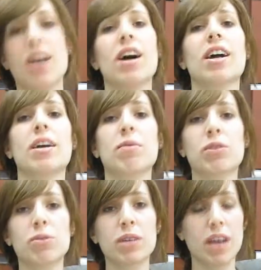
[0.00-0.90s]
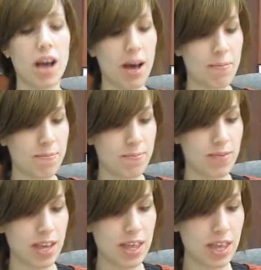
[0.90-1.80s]
Okay. We're doing
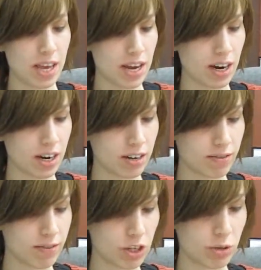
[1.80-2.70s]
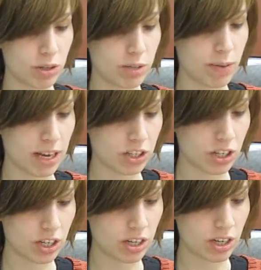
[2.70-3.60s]
in the ear visual
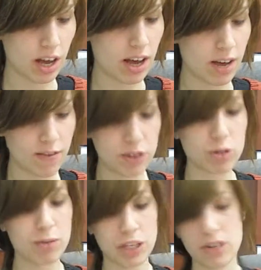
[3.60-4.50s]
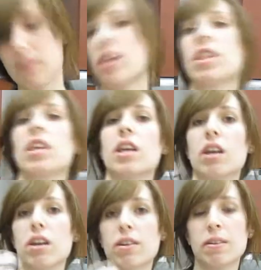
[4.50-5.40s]
inspection, visual inspection of the in the
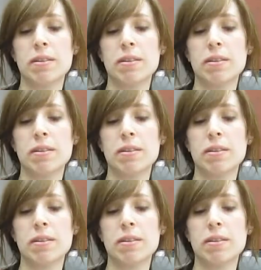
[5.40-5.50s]
ear